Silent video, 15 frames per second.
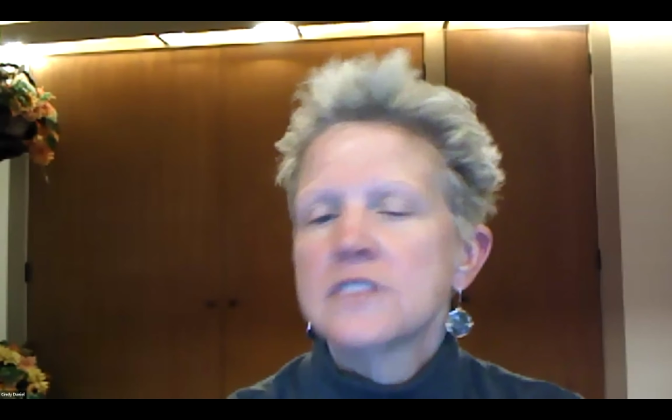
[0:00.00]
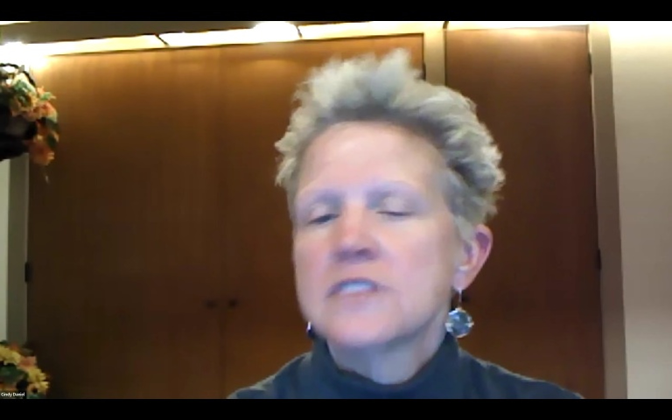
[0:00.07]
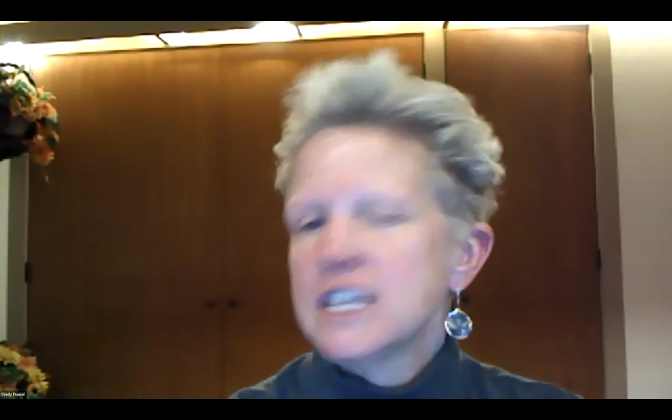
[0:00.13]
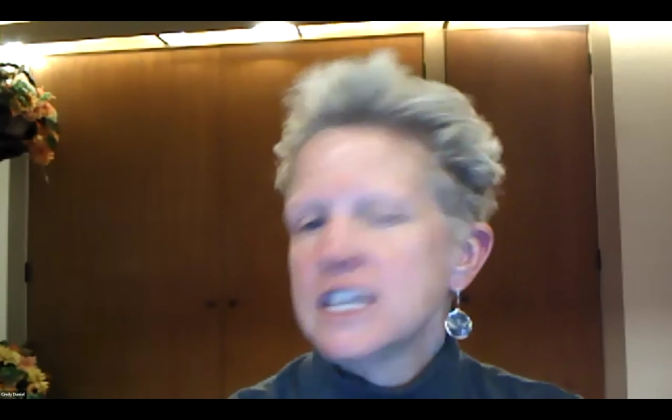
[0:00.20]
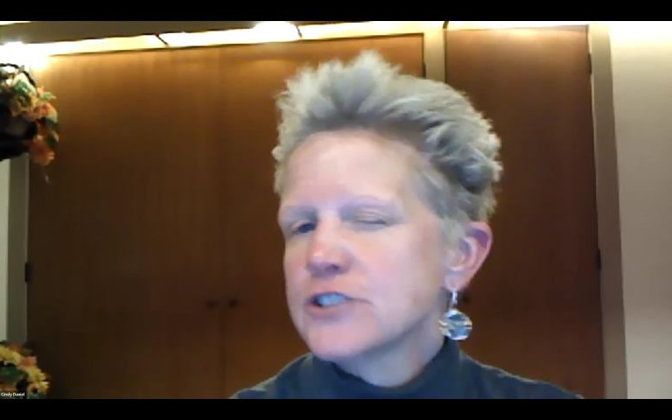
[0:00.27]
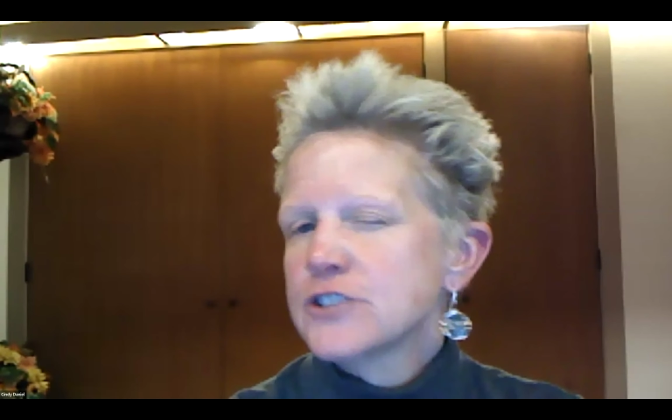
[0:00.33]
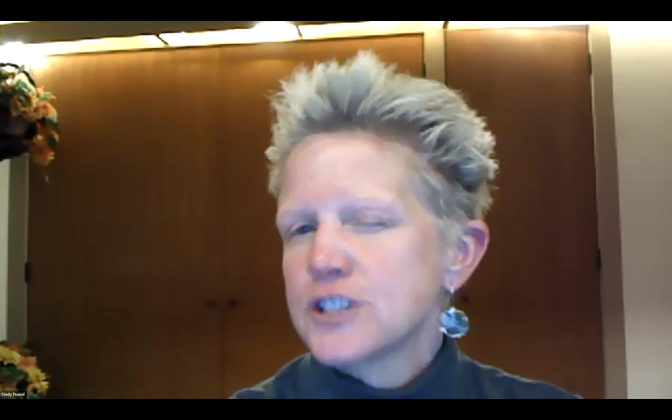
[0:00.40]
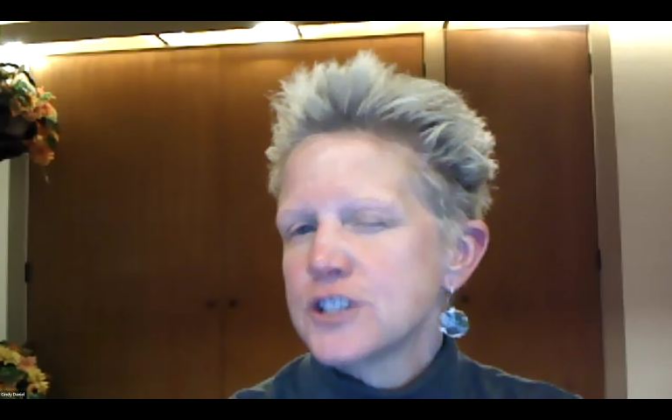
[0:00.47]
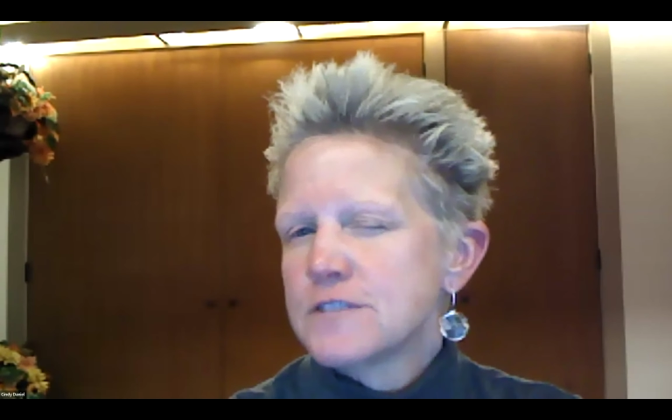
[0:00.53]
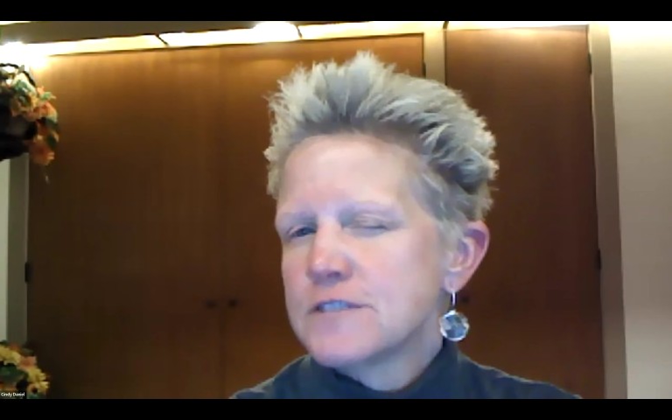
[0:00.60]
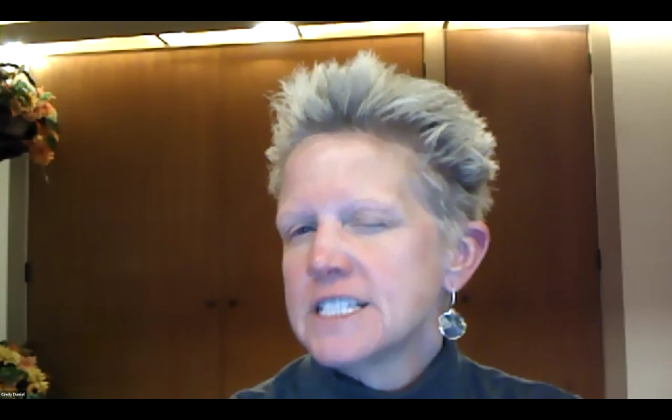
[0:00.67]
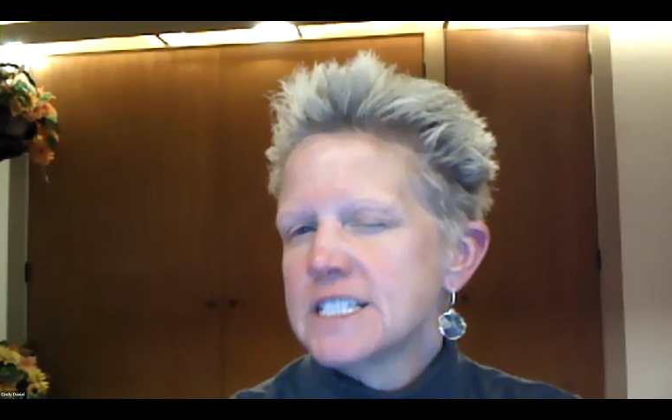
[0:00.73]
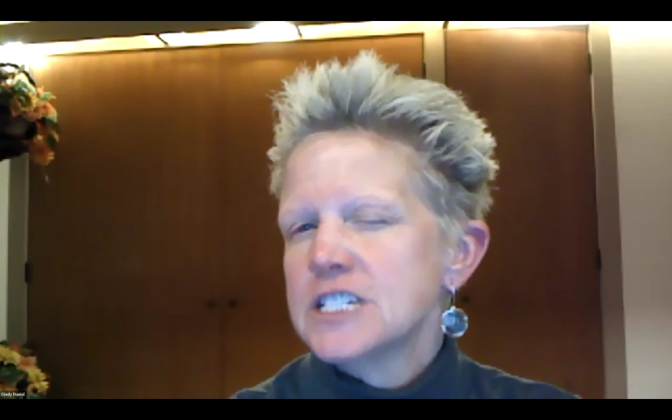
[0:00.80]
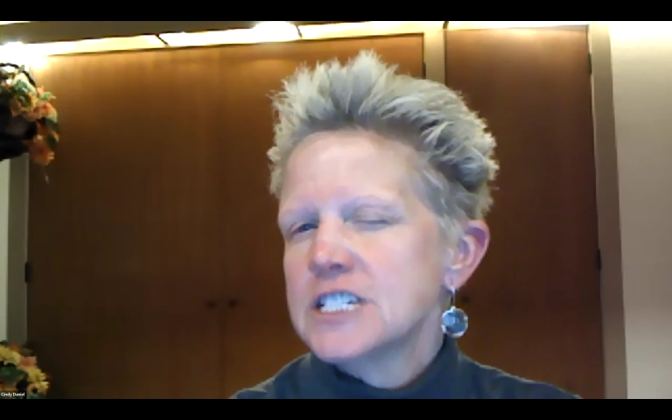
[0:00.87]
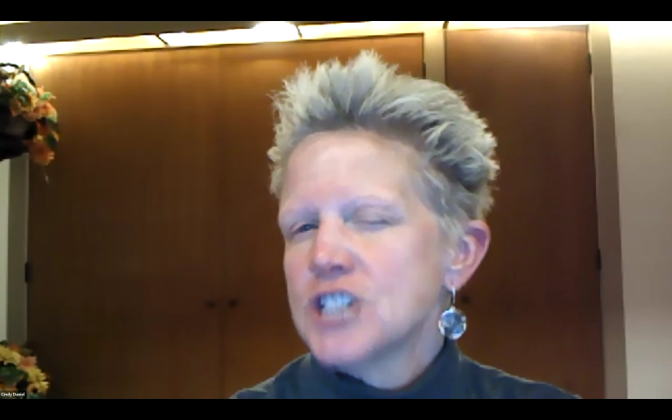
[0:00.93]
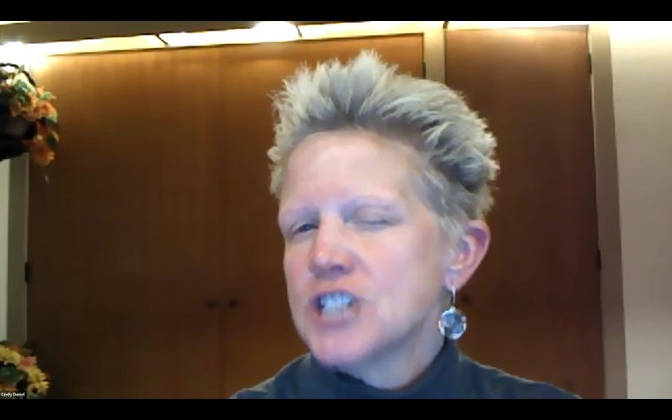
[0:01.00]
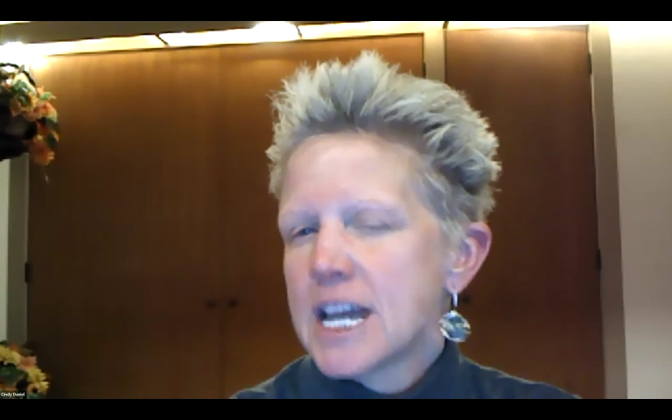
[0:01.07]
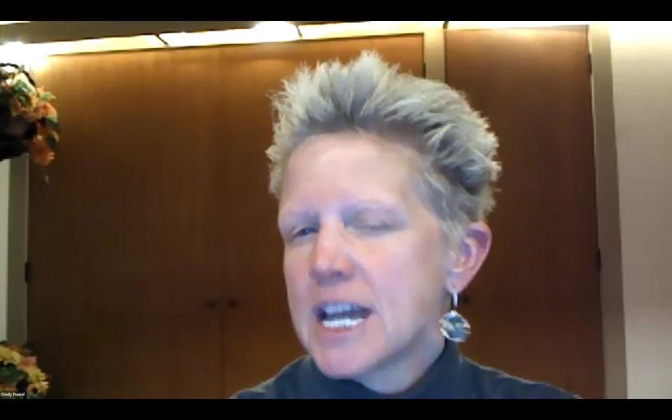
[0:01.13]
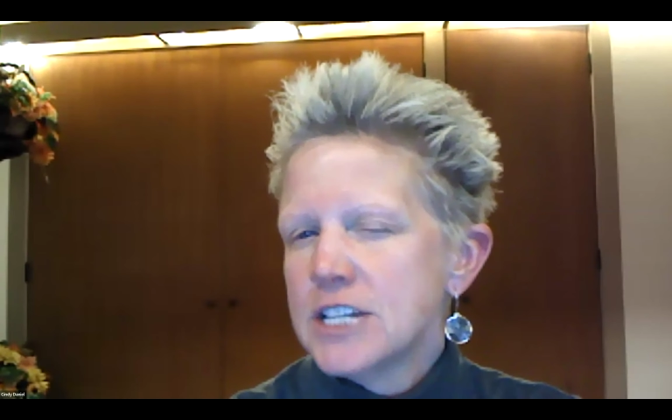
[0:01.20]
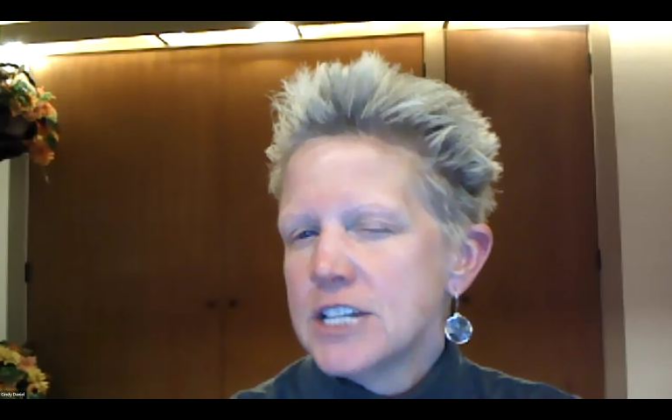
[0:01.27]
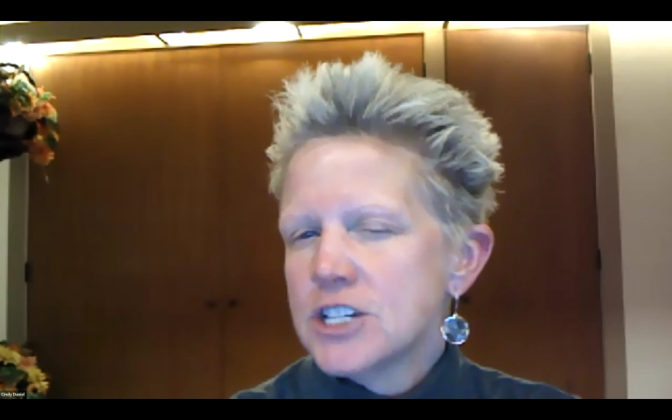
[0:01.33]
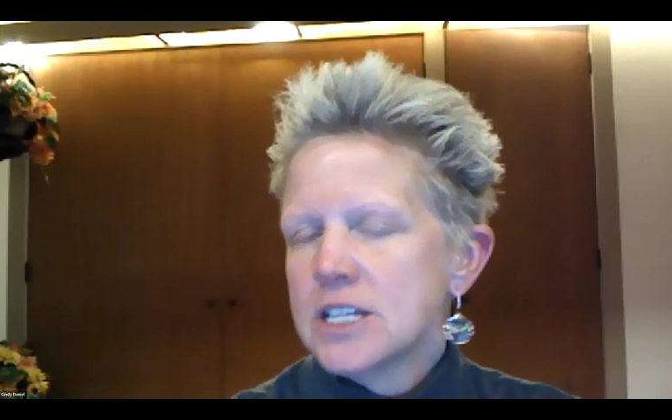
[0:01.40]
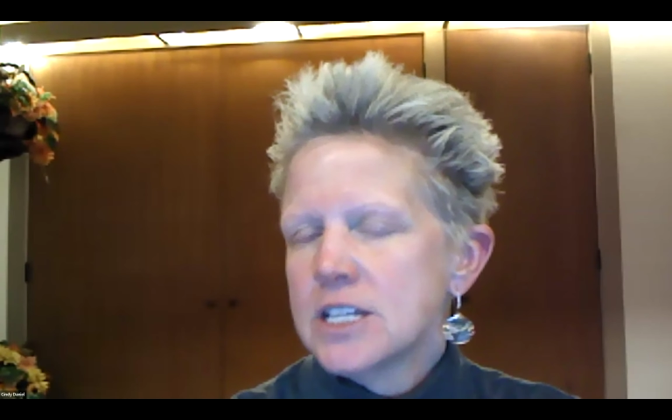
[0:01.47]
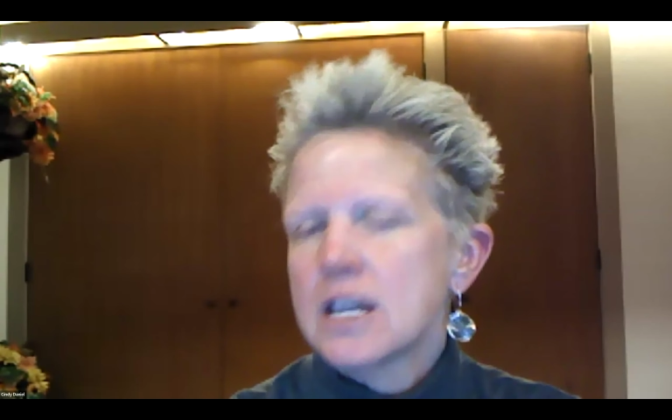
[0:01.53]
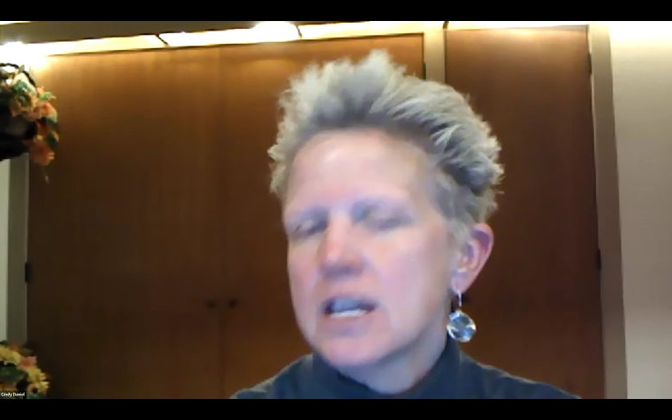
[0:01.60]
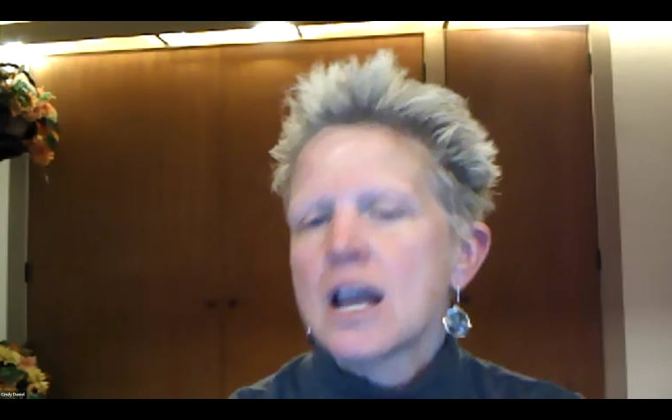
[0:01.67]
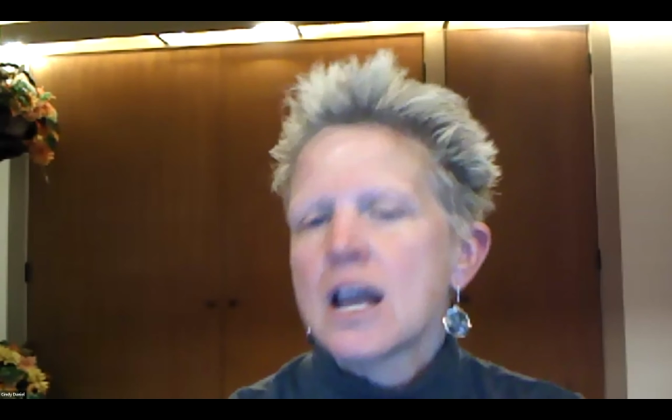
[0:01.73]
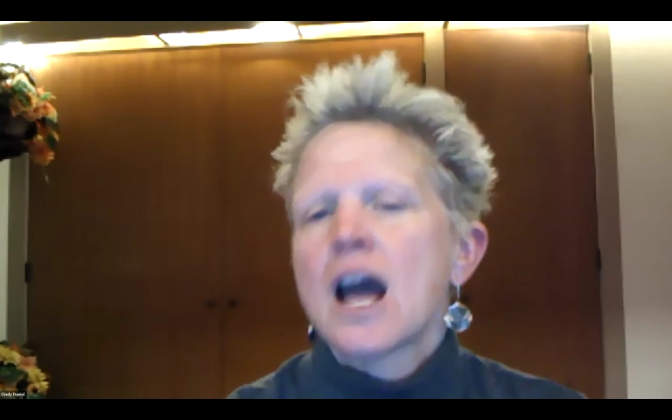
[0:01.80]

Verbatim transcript: things are shifting and changing.